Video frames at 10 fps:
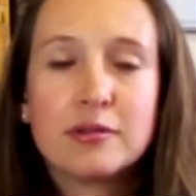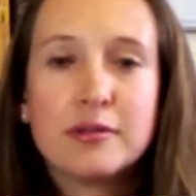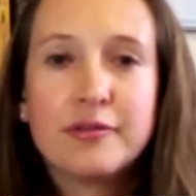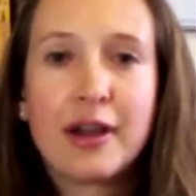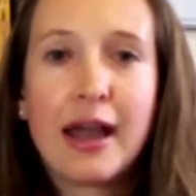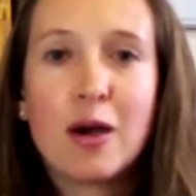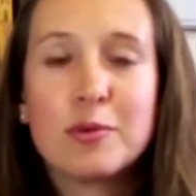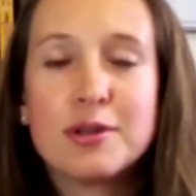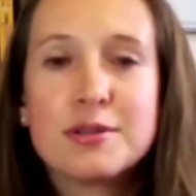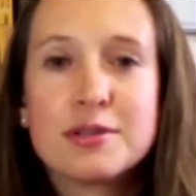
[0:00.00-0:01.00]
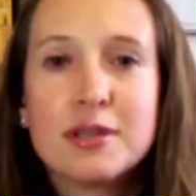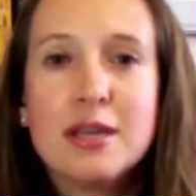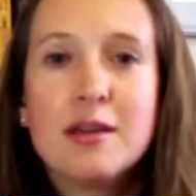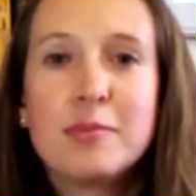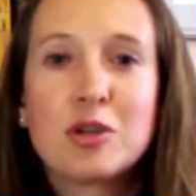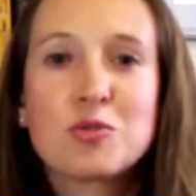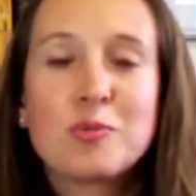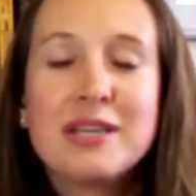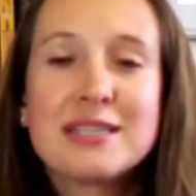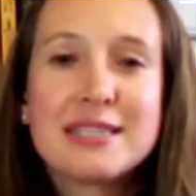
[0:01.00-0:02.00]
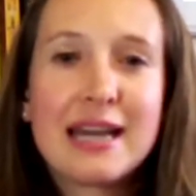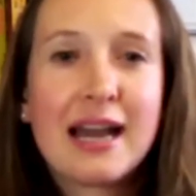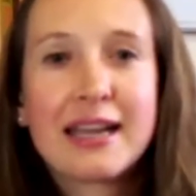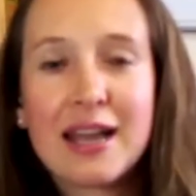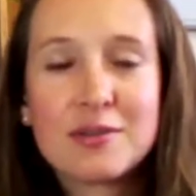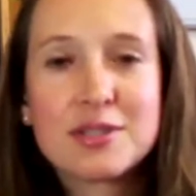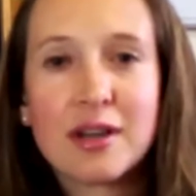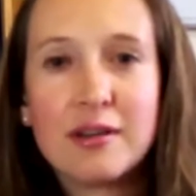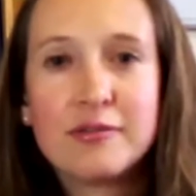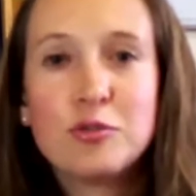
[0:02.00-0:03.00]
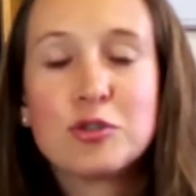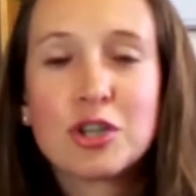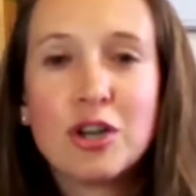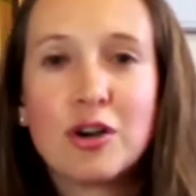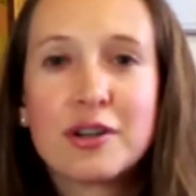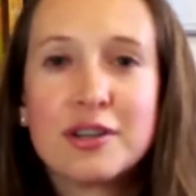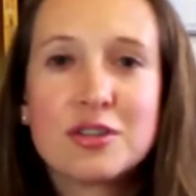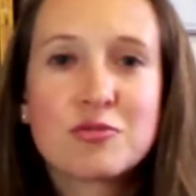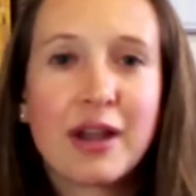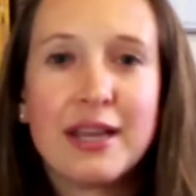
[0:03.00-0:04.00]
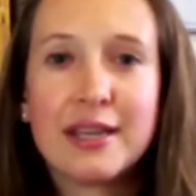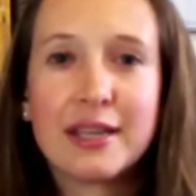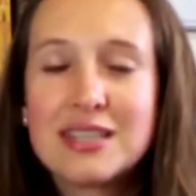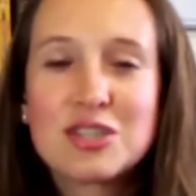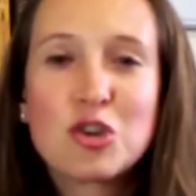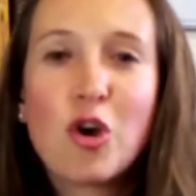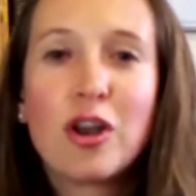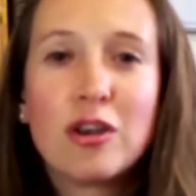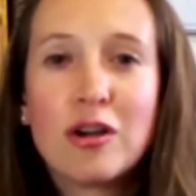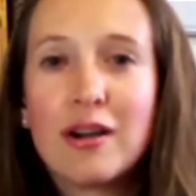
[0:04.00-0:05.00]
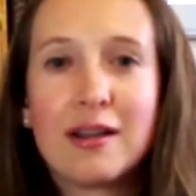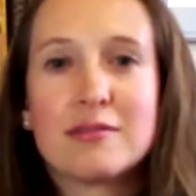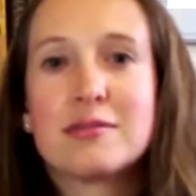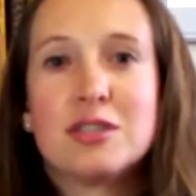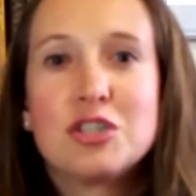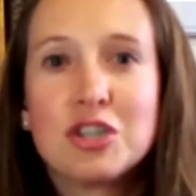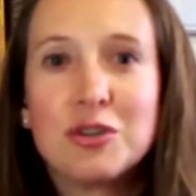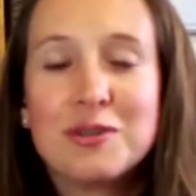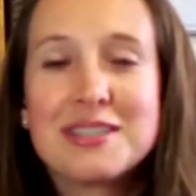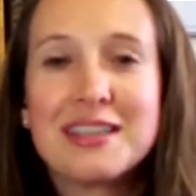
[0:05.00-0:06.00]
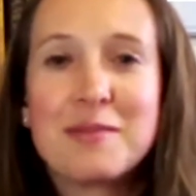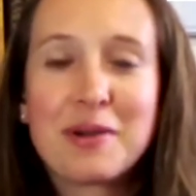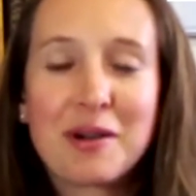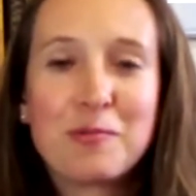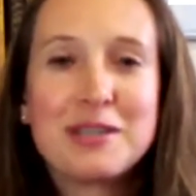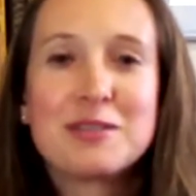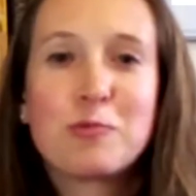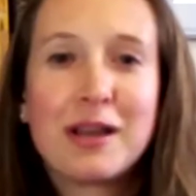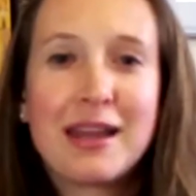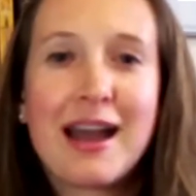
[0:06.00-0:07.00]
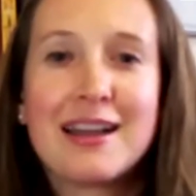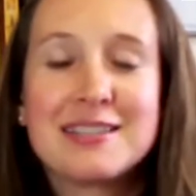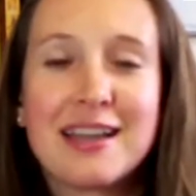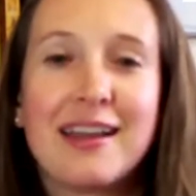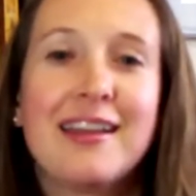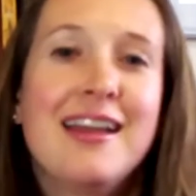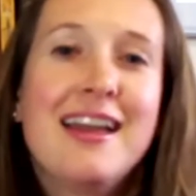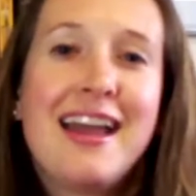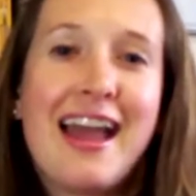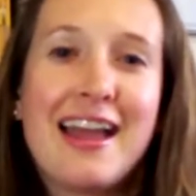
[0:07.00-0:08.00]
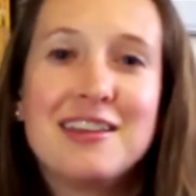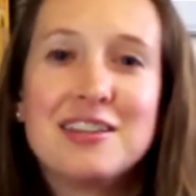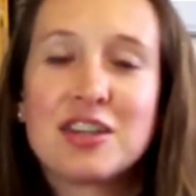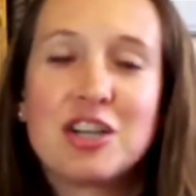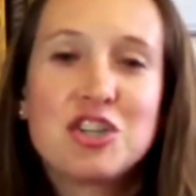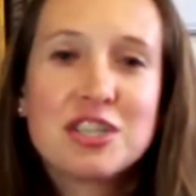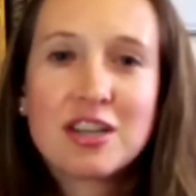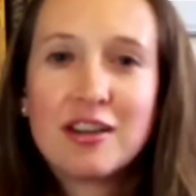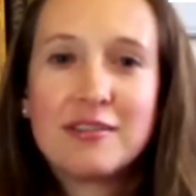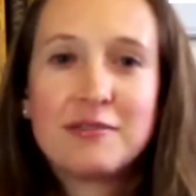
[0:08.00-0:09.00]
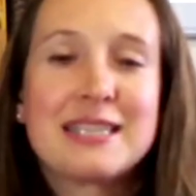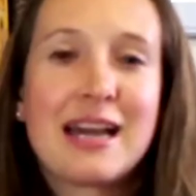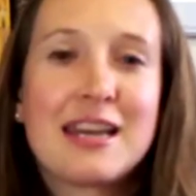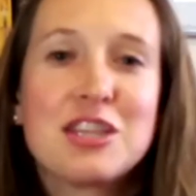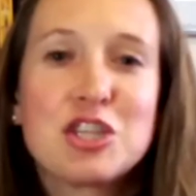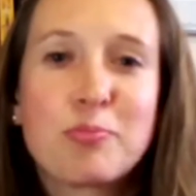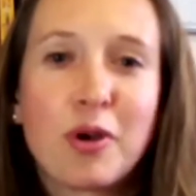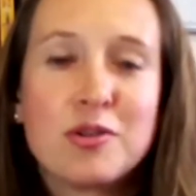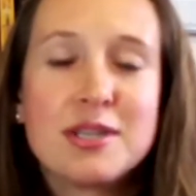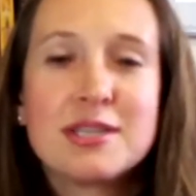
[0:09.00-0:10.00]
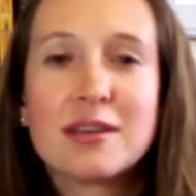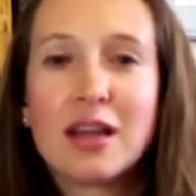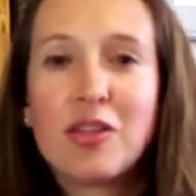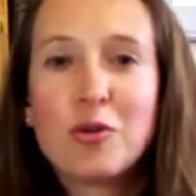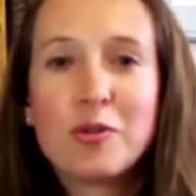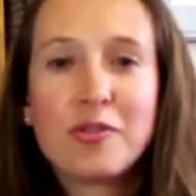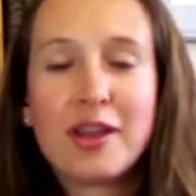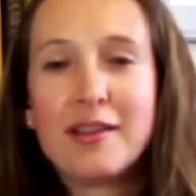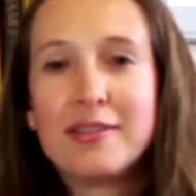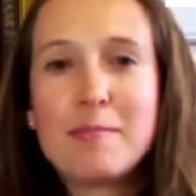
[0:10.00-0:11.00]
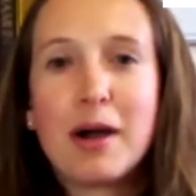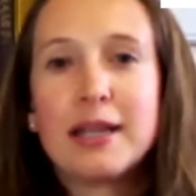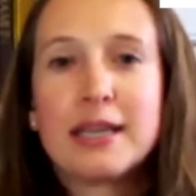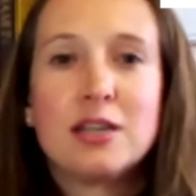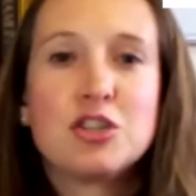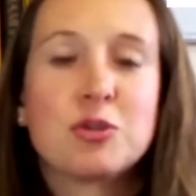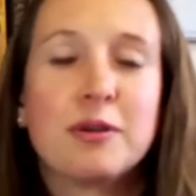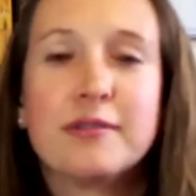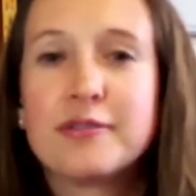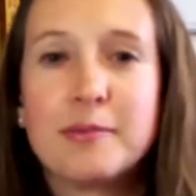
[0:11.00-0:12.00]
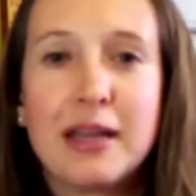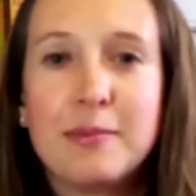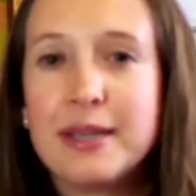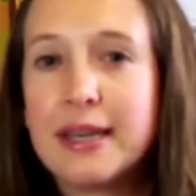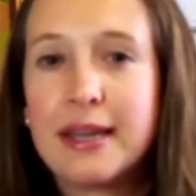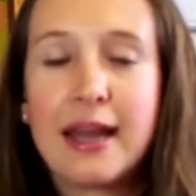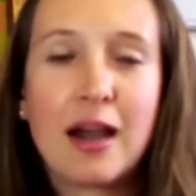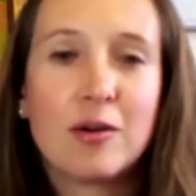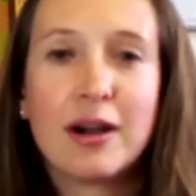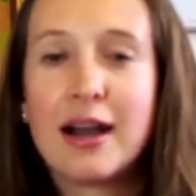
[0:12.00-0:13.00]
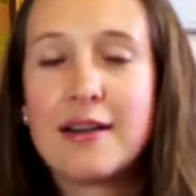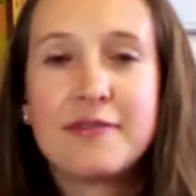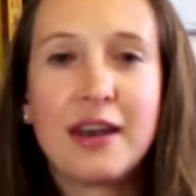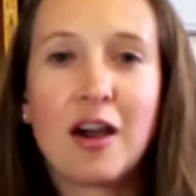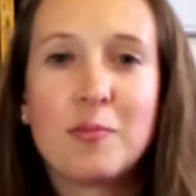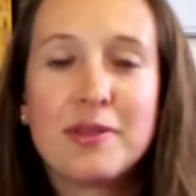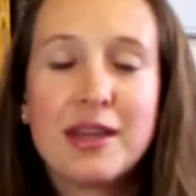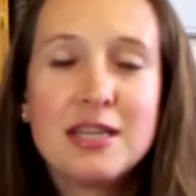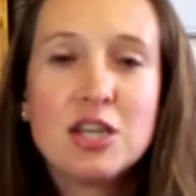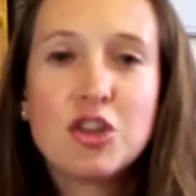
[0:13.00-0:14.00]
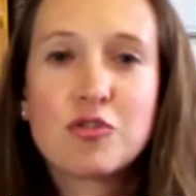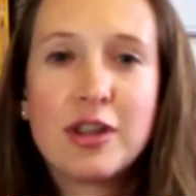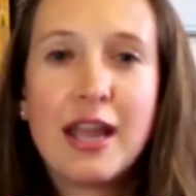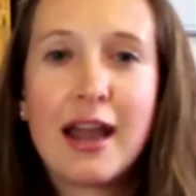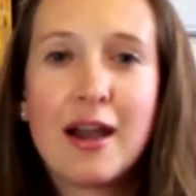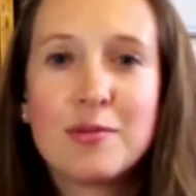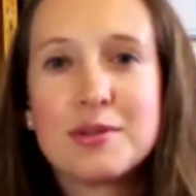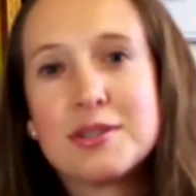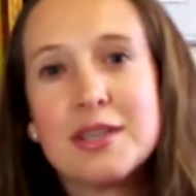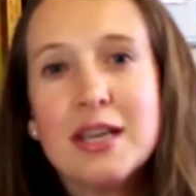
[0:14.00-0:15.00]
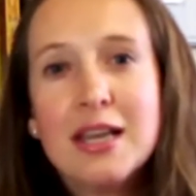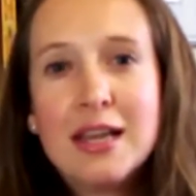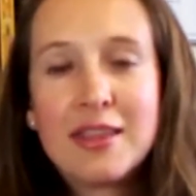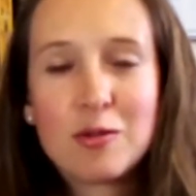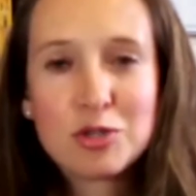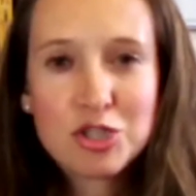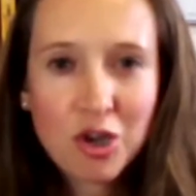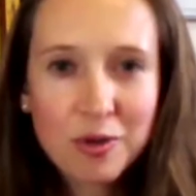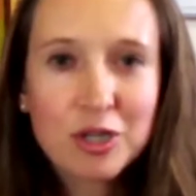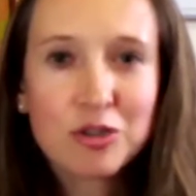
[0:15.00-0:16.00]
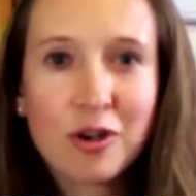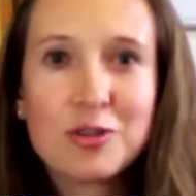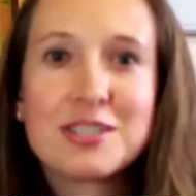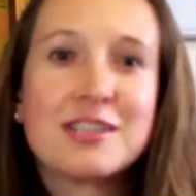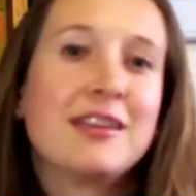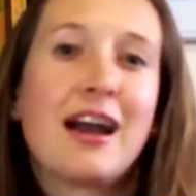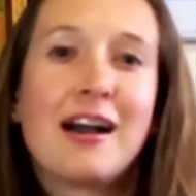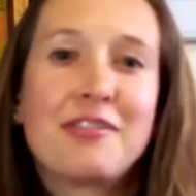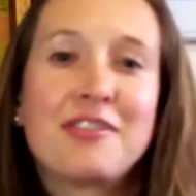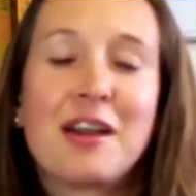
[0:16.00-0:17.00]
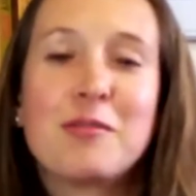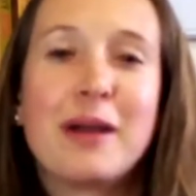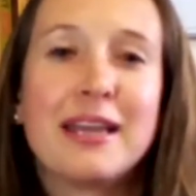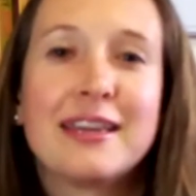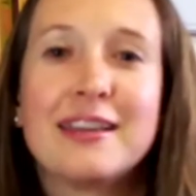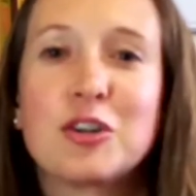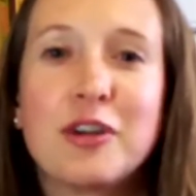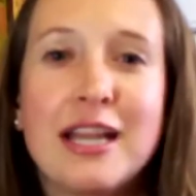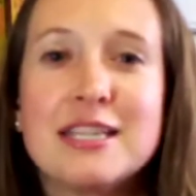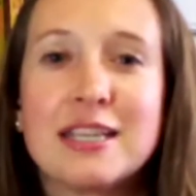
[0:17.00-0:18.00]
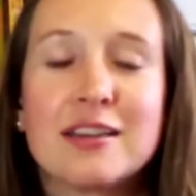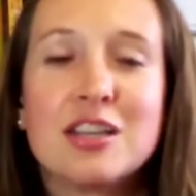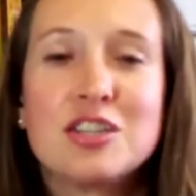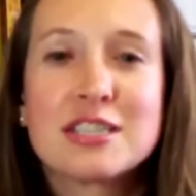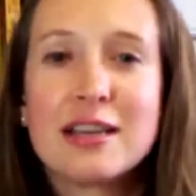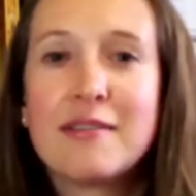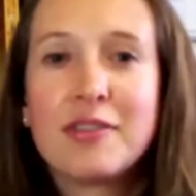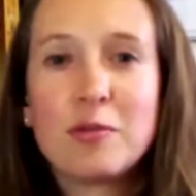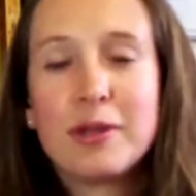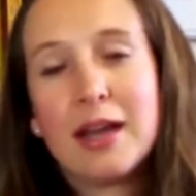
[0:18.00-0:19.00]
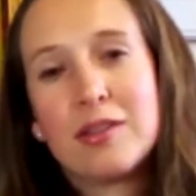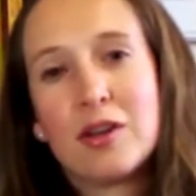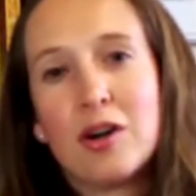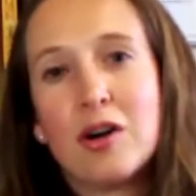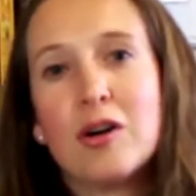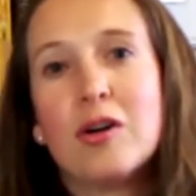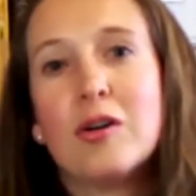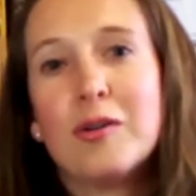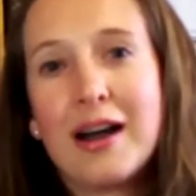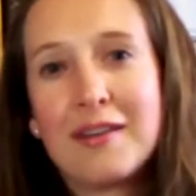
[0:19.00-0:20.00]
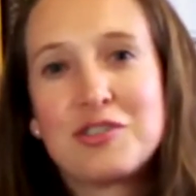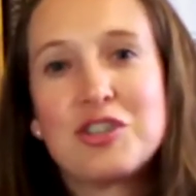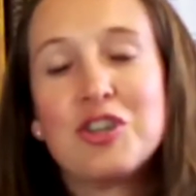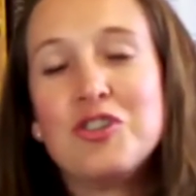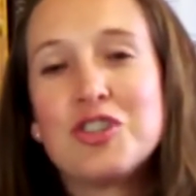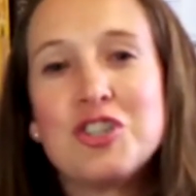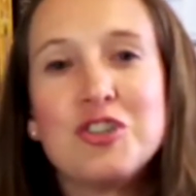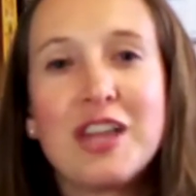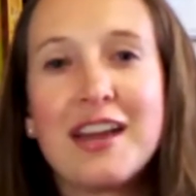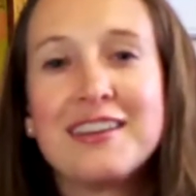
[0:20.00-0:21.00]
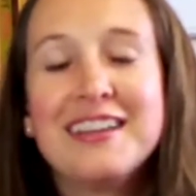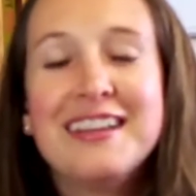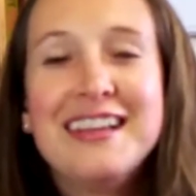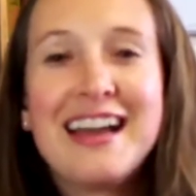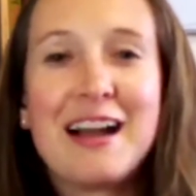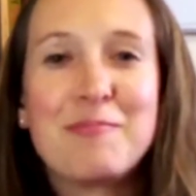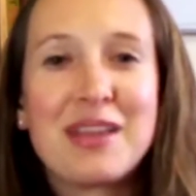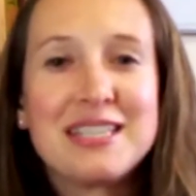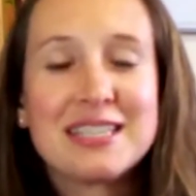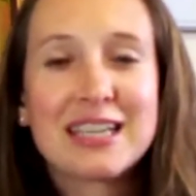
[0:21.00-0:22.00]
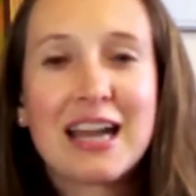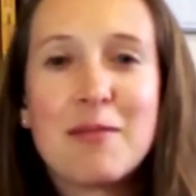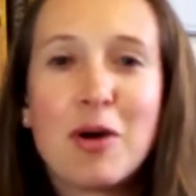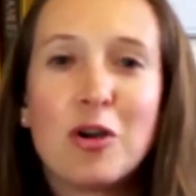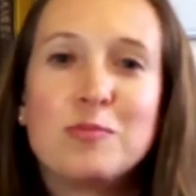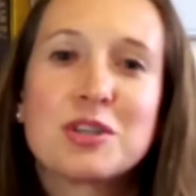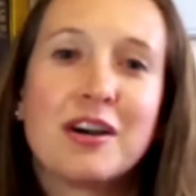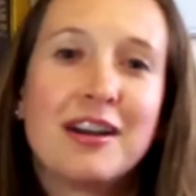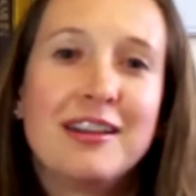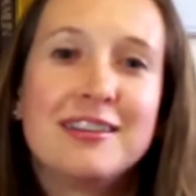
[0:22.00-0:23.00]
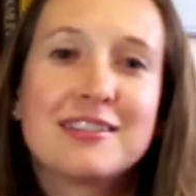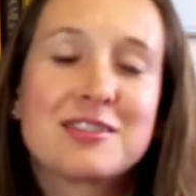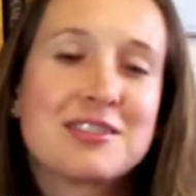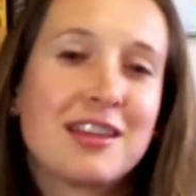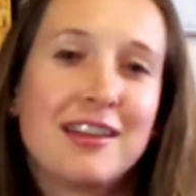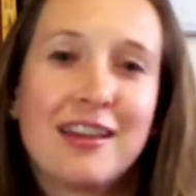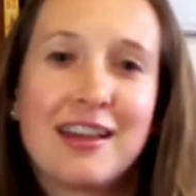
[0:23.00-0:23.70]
for hours, because when it's dark outside at 4 o'clock and it's raining, there's not a lot else to do, is there? But we did one art day, and I just kind of started this process, and I thought that they might get into it for maybe an hour, half an hour, but they did 3 hours. They were so engrossed in the art that they were making and creating, and I just love that we had the whole afternoon to do that. They didn't come home tired because they